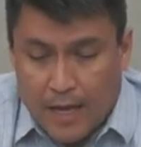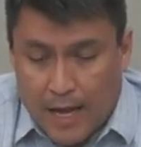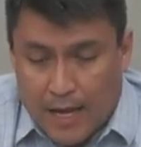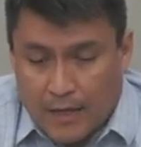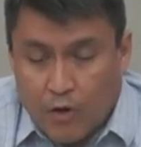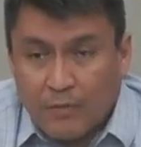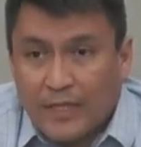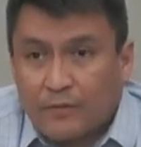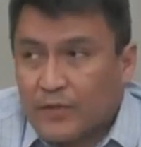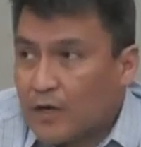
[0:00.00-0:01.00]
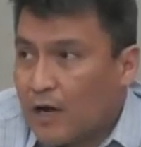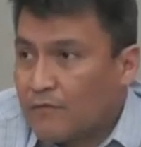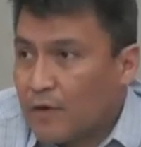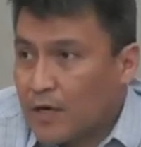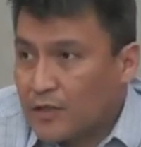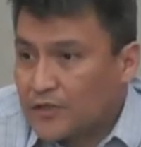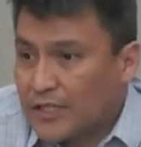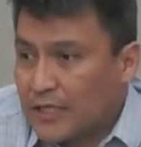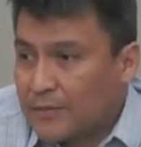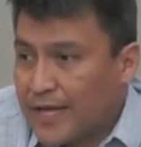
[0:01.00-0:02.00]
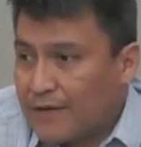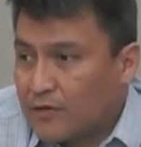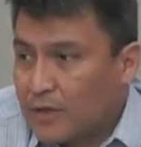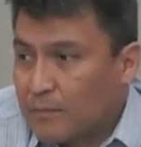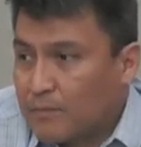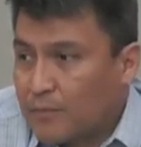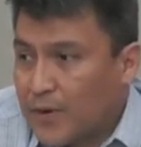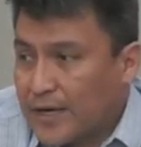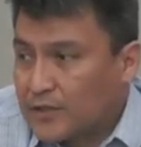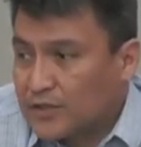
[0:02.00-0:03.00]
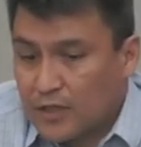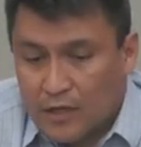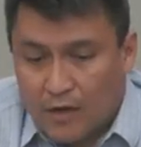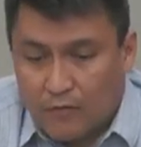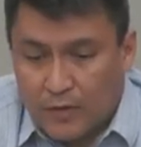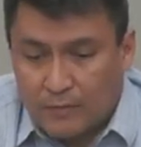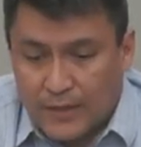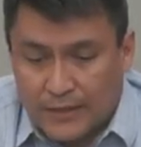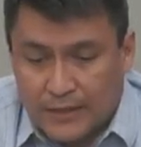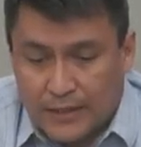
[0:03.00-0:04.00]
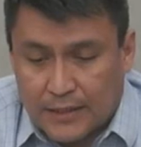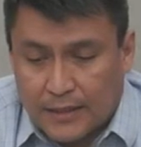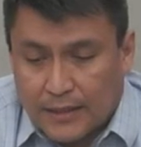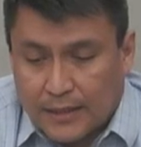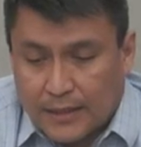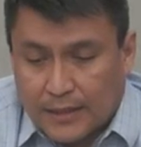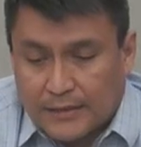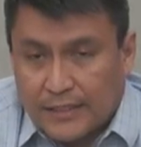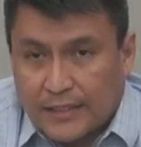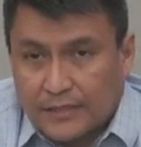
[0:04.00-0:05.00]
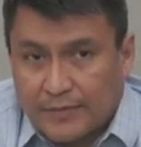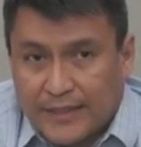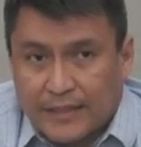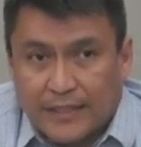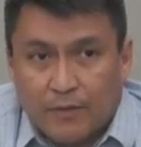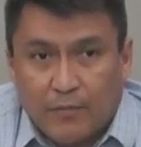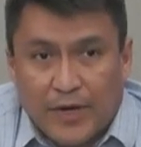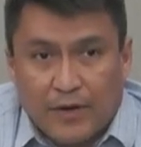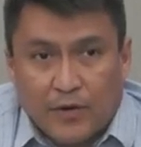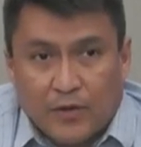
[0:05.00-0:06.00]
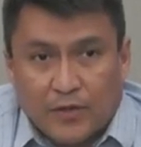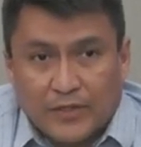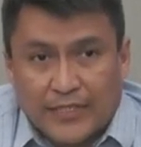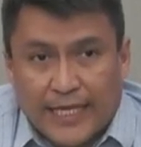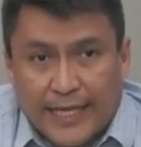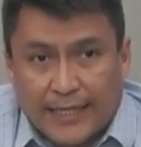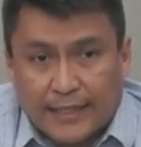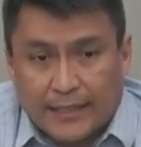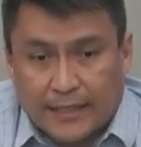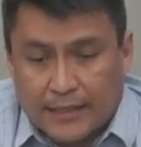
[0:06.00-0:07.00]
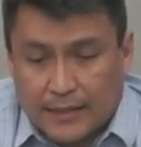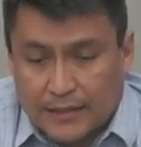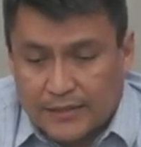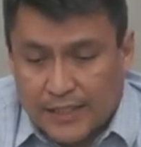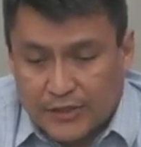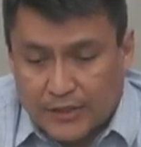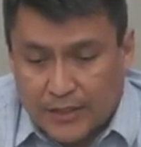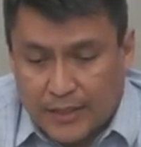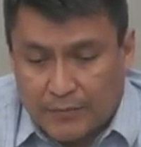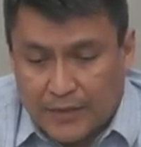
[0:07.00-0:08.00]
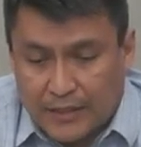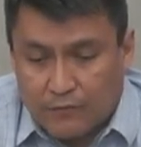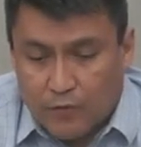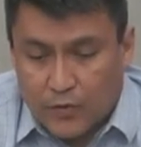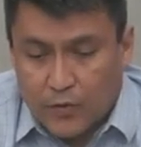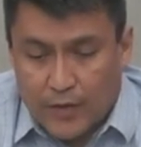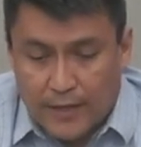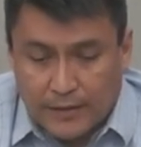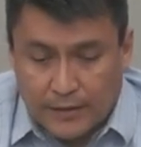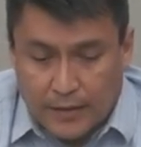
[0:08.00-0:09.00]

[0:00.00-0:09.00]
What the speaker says: And normally with on our agenda, we have a prayer to start off with, but seeing as we did the prayer earlier today and in session, I think we could forego that.